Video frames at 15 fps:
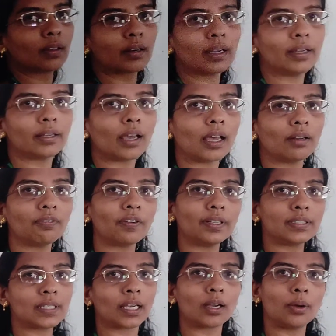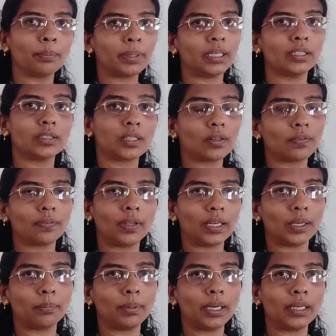Right? Alpha is a combination of
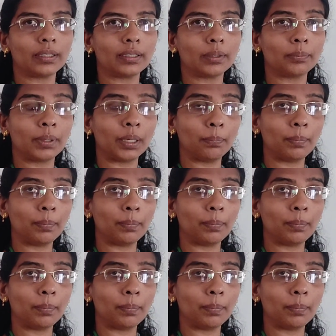variable and terminal.